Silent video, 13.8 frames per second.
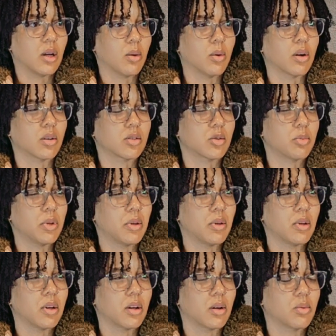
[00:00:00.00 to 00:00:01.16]
it was a
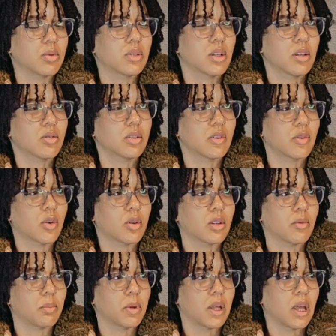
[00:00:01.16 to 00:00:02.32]
little
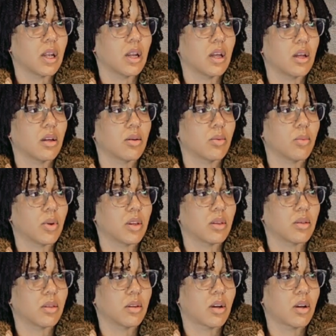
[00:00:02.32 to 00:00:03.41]
difficult in the beginning with